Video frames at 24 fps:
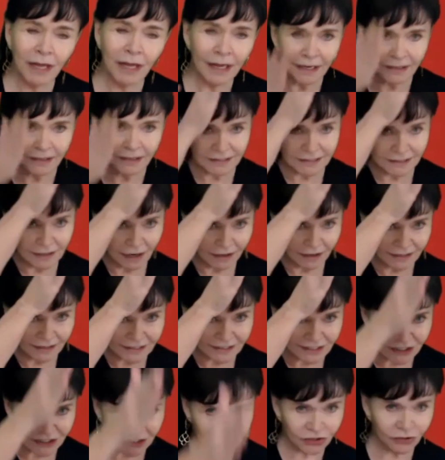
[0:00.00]
It's not a
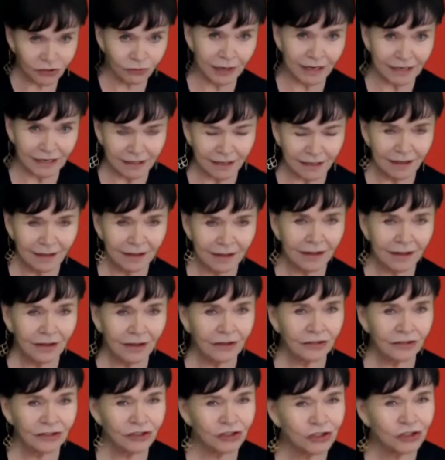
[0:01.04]
straight,
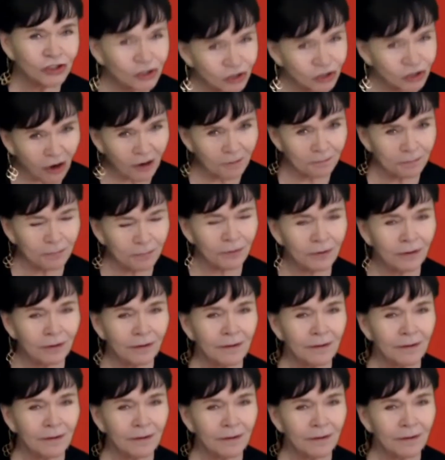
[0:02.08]
sharp